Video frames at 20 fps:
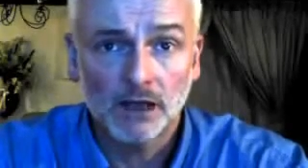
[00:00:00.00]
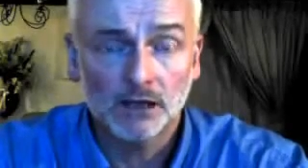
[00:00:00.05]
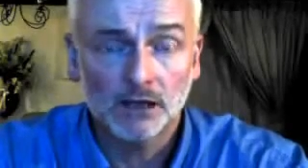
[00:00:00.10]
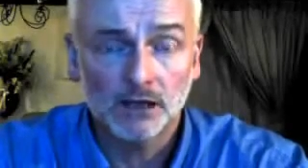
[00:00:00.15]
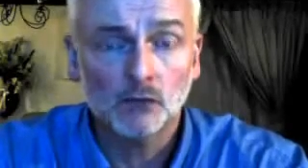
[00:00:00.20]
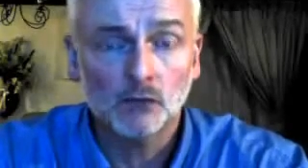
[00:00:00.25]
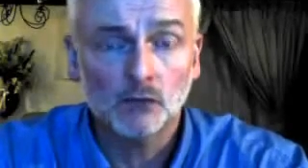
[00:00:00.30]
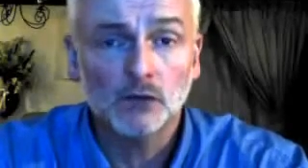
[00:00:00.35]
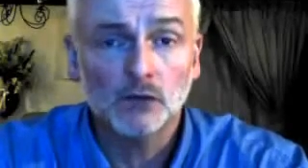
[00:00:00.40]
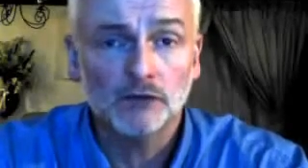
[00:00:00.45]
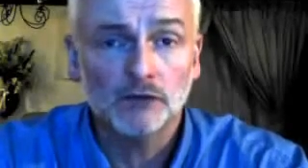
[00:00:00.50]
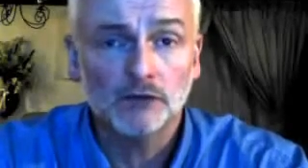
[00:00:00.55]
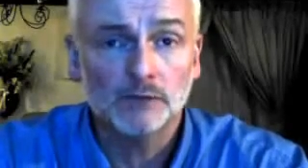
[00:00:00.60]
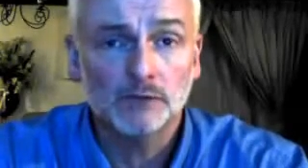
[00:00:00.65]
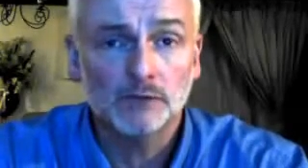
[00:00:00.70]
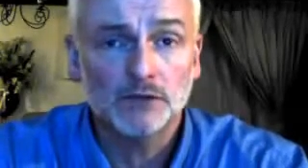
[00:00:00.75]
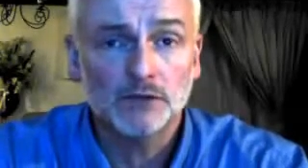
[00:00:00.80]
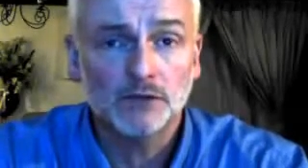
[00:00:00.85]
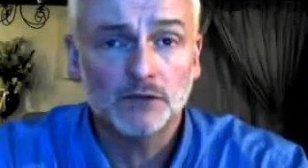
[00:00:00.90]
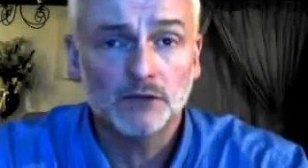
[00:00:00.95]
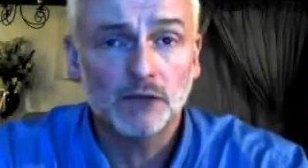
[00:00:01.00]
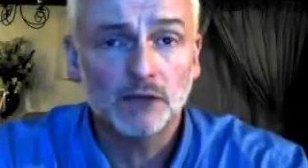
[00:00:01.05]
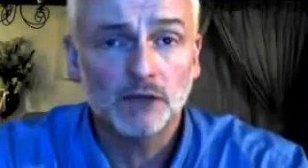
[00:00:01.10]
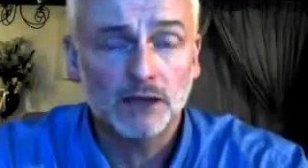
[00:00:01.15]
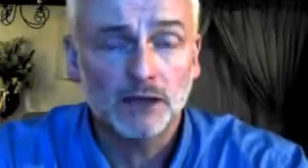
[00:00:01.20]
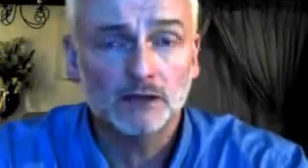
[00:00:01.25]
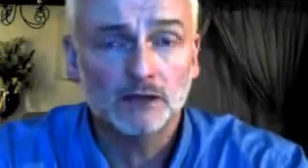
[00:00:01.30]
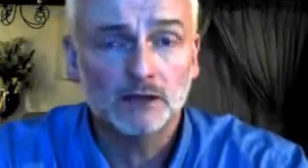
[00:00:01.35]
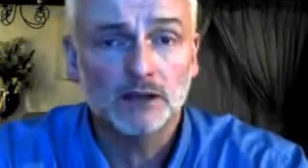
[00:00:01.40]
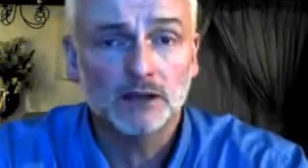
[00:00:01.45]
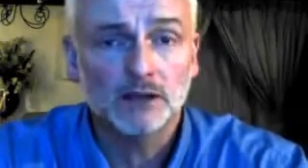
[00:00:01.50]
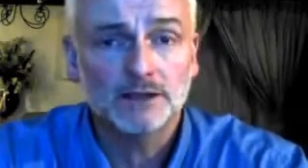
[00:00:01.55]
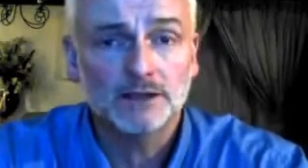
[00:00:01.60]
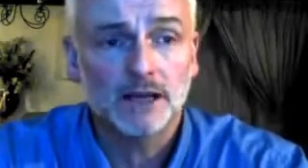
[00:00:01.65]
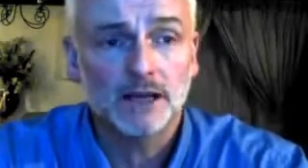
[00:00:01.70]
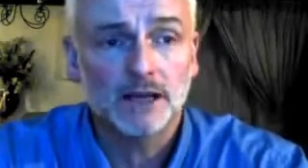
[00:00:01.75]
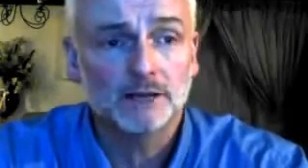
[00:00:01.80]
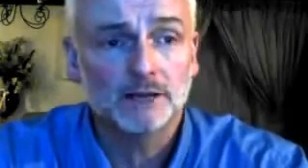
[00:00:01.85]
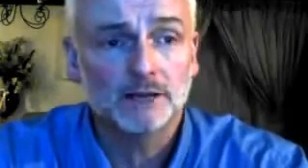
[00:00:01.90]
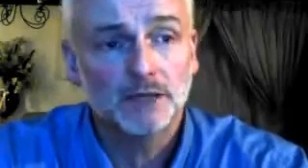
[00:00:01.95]
and that all governments should
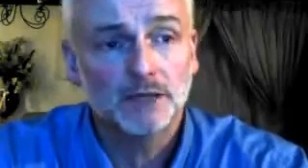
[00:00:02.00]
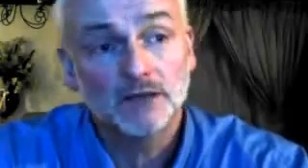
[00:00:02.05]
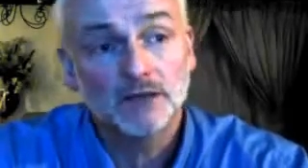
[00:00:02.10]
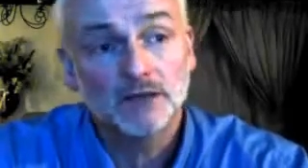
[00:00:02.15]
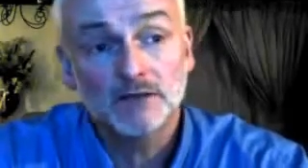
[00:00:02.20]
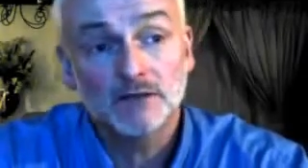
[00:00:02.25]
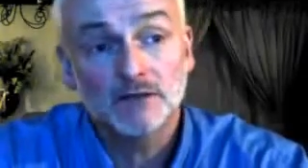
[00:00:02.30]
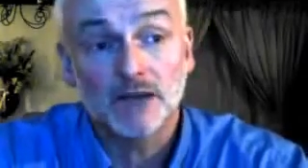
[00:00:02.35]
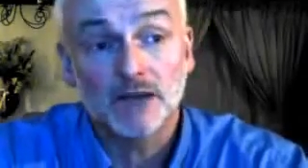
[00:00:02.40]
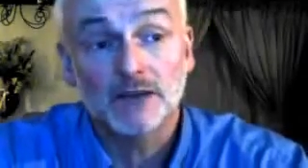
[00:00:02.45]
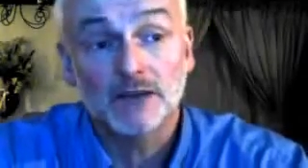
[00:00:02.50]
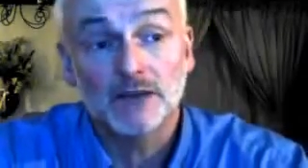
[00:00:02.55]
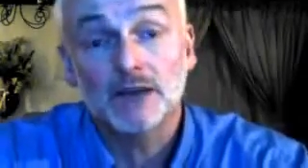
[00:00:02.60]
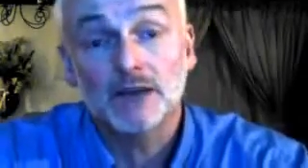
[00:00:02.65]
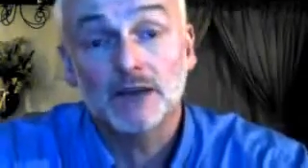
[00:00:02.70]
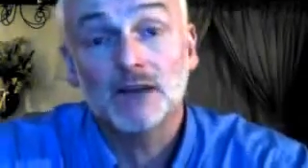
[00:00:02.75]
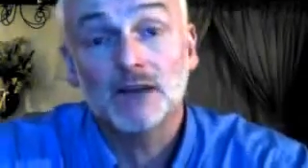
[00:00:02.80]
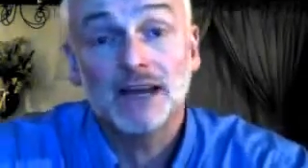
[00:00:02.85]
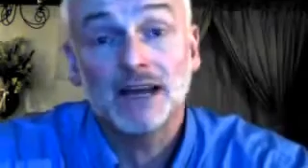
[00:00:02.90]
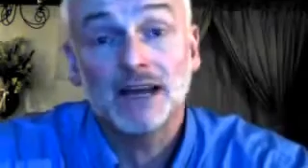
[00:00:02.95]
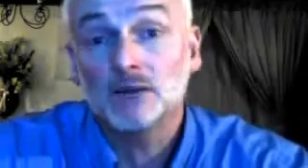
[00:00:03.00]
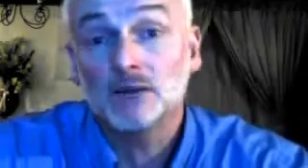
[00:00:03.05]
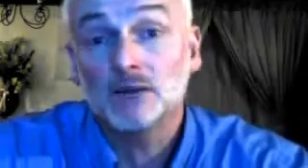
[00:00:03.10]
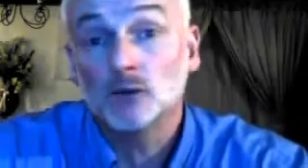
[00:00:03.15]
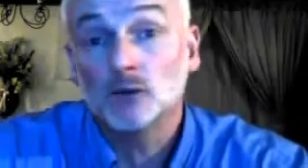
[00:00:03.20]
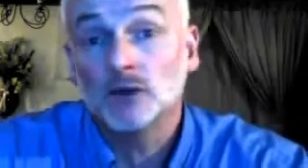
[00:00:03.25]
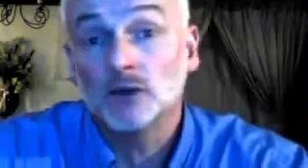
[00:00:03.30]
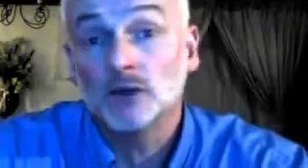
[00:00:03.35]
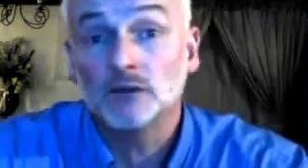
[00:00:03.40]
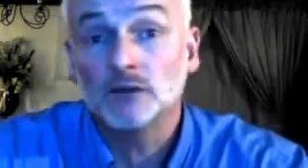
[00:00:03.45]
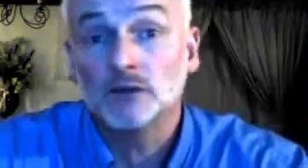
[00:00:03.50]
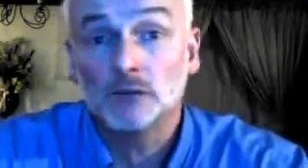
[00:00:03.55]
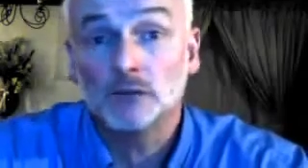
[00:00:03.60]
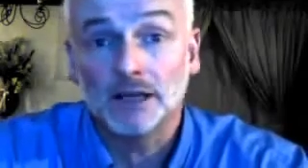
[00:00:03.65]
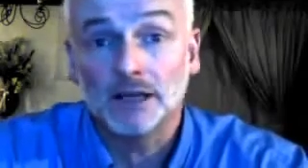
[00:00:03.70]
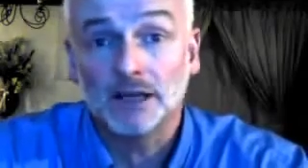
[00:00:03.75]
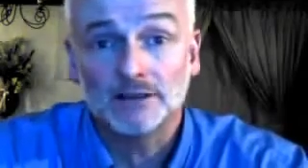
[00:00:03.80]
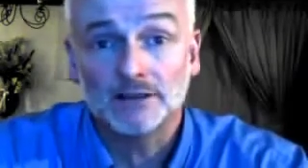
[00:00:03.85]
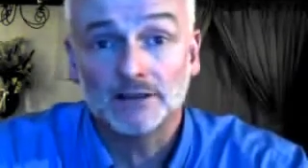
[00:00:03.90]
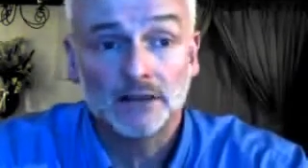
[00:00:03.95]
recognise that. And because of that, they're allowed all over the
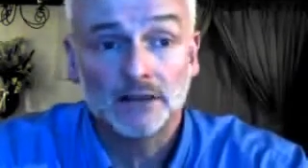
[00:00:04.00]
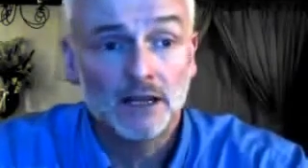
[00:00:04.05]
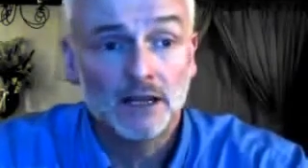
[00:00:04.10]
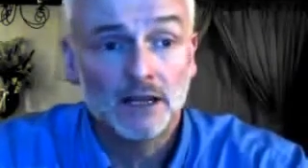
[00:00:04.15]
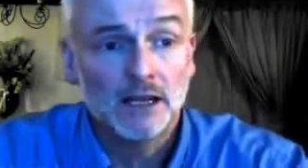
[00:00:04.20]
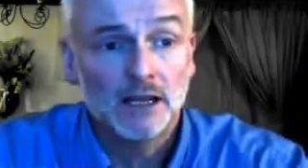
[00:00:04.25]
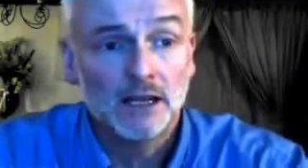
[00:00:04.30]
place.